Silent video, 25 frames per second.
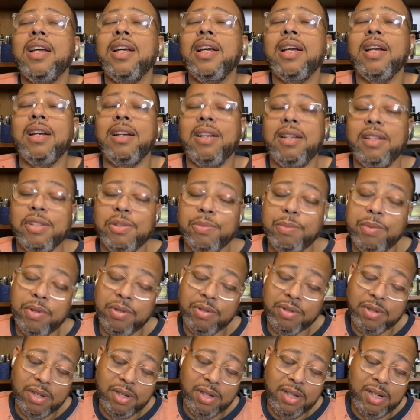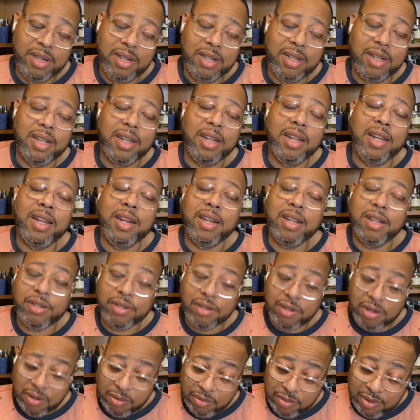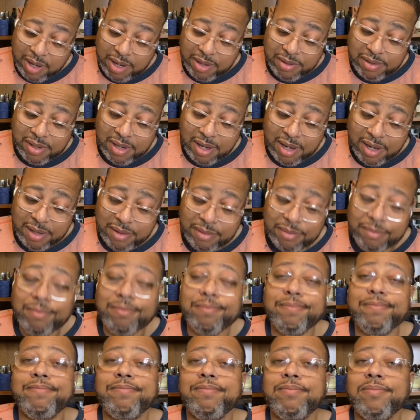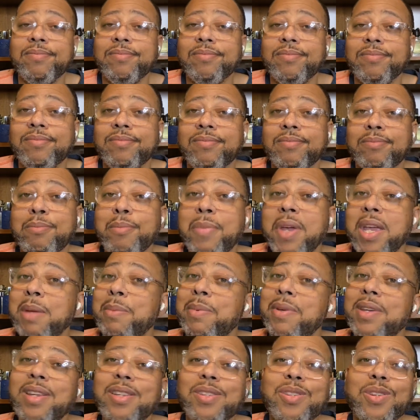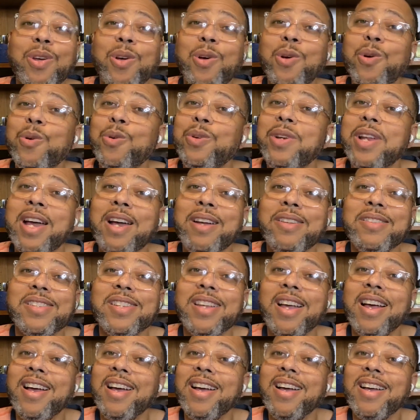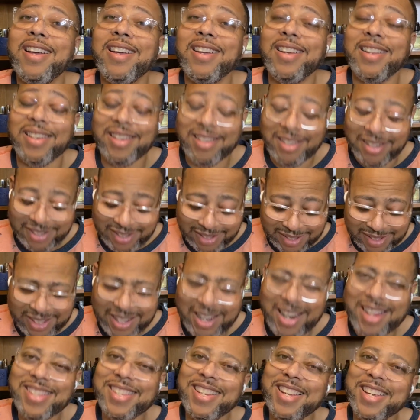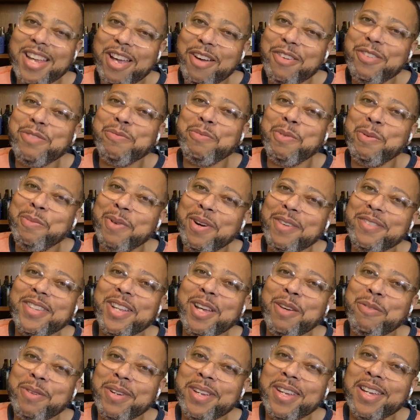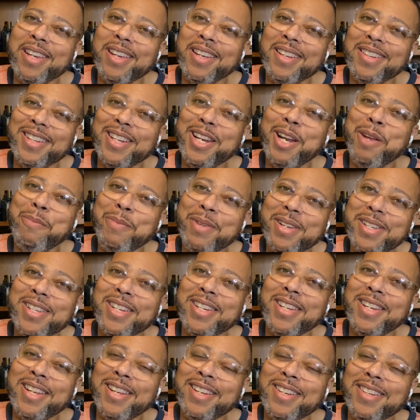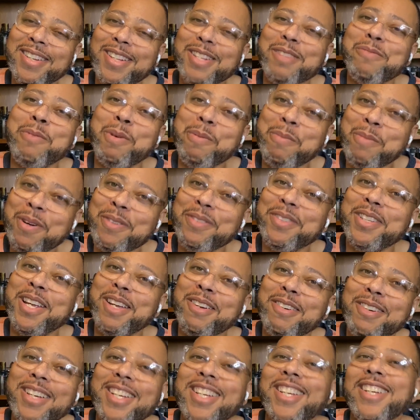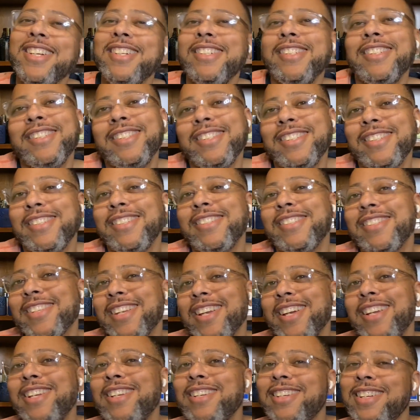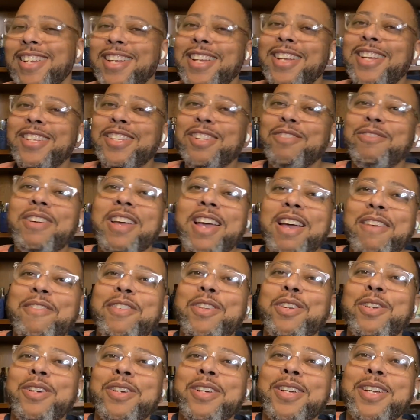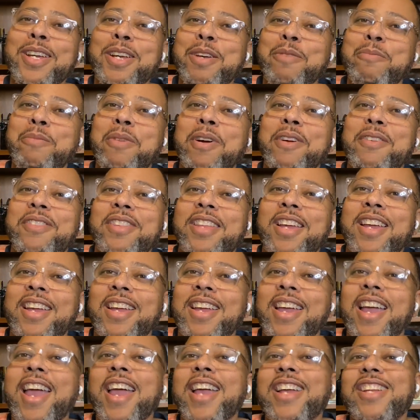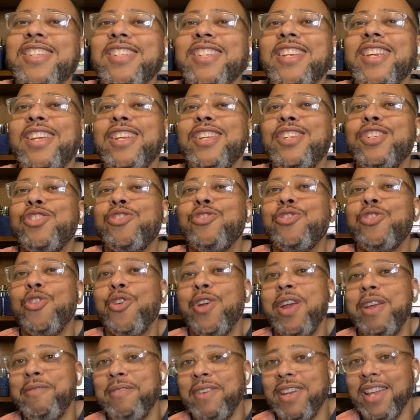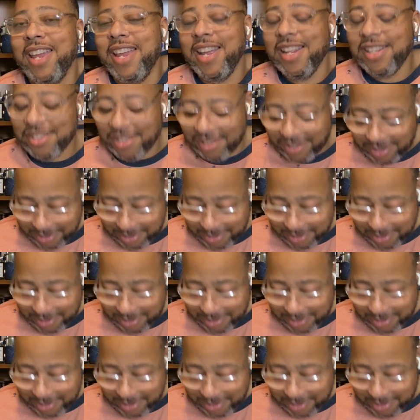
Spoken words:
Ah, it smells good. It is cold outside. Baby, it's cold outside. Did I tell you it's my birthday weekend? Did I mention it's my birthday? Okay. So we're having a birthday extravaganza.